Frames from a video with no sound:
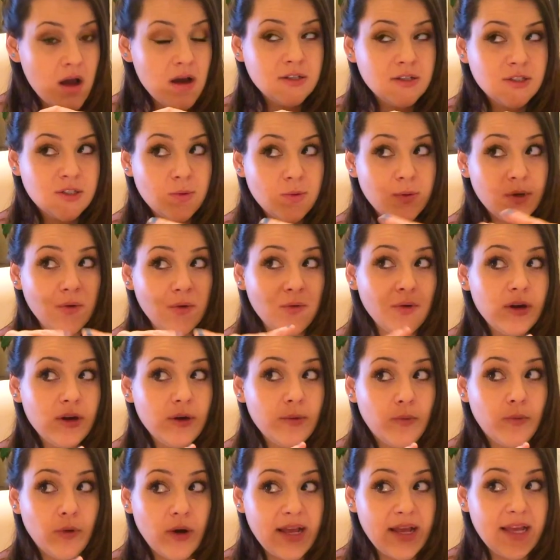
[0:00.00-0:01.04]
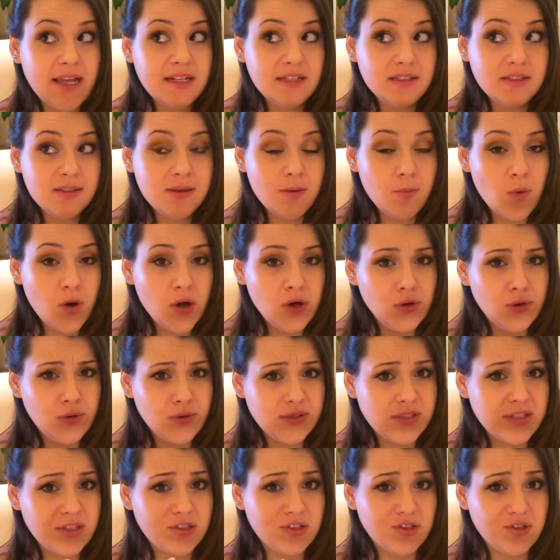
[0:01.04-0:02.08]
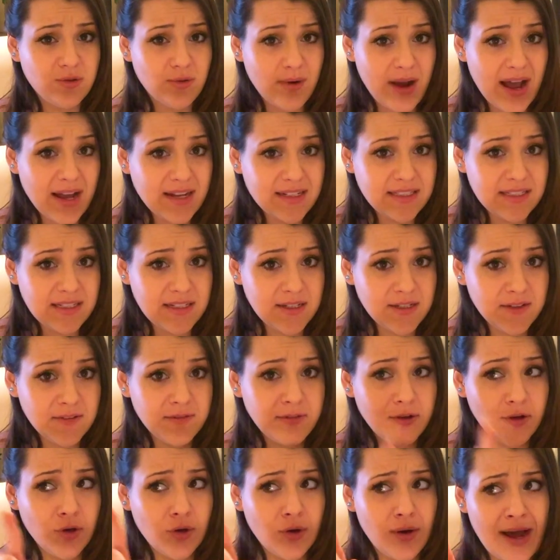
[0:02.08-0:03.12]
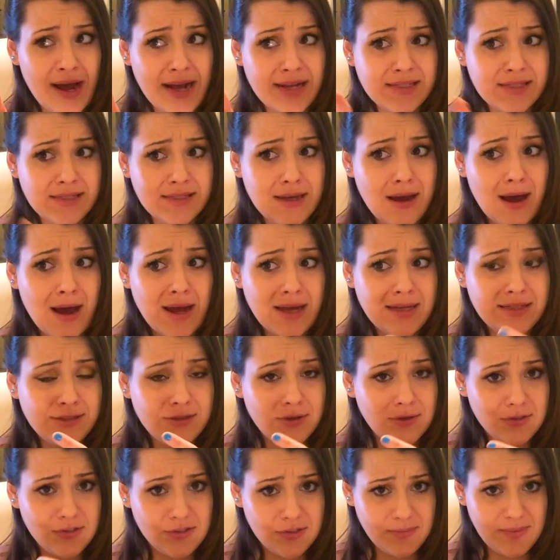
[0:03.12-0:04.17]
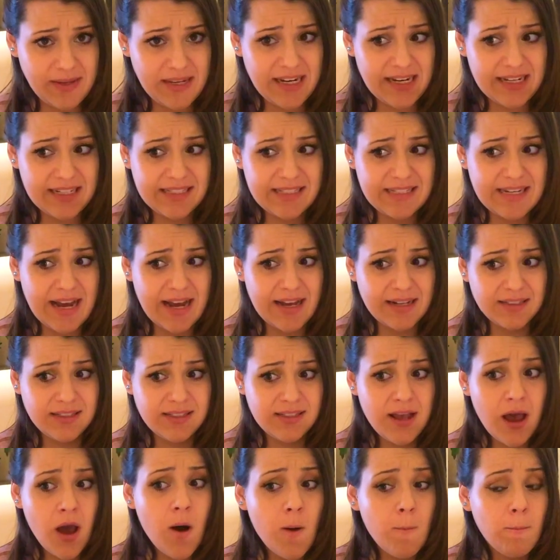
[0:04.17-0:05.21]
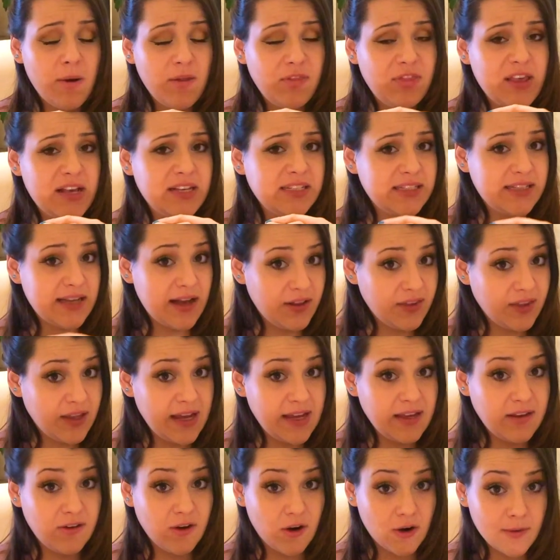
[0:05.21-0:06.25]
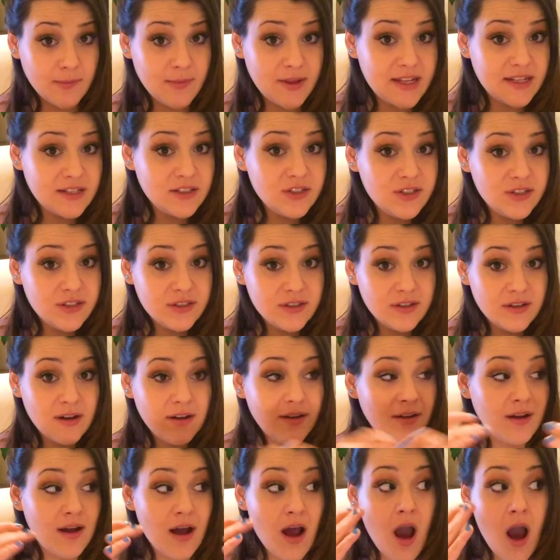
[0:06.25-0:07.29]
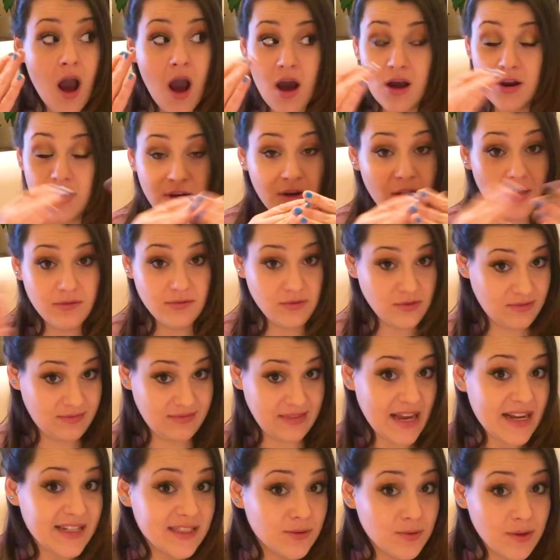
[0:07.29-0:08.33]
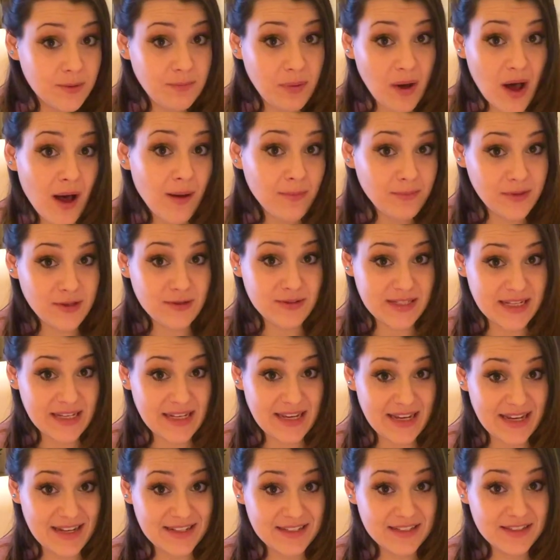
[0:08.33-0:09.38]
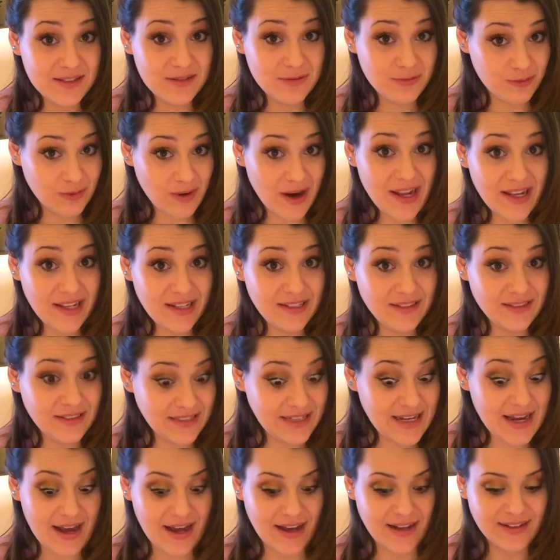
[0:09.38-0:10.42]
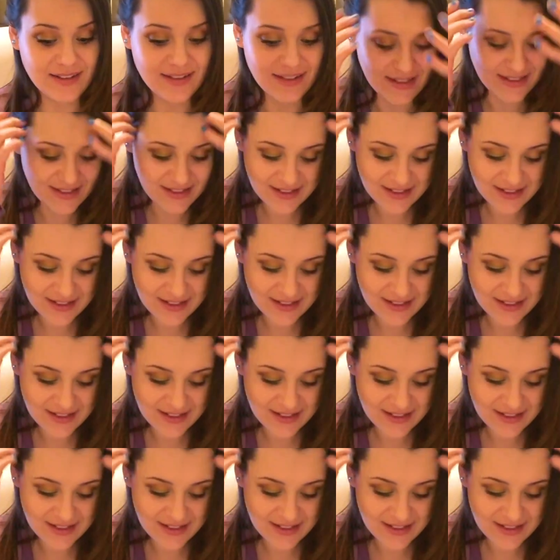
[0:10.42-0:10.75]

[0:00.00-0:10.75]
so are you going to bring in someone who's attractive, who has high social media stats, but they sound like garbage? That's what pop music is, right? Yeah.